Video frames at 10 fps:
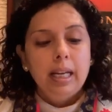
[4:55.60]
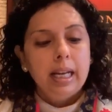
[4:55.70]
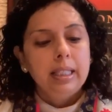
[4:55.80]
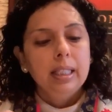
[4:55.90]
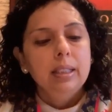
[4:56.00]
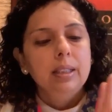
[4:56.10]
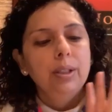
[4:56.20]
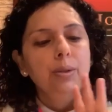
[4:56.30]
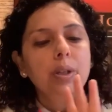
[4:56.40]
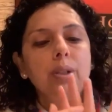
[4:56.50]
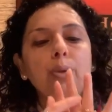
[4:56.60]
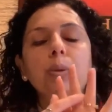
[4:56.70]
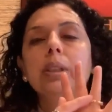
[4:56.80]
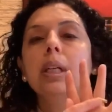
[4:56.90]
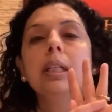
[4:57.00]
And the other thing you can do
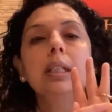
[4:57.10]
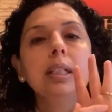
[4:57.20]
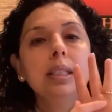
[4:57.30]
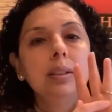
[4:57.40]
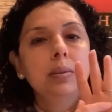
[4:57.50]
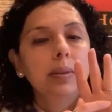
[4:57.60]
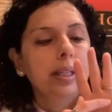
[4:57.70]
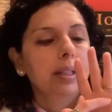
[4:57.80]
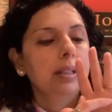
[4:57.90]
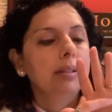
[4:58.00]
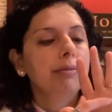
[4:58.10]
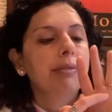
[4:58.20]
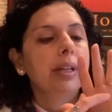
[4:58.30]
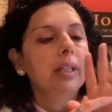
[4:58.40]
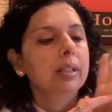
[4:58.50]
is underneath the ring
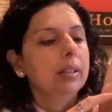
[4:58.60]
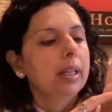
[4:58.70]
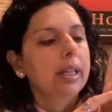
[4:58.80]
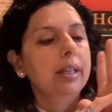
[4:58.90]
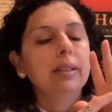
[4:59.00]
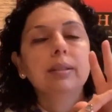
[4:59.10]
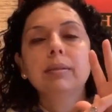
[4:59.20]
finger here,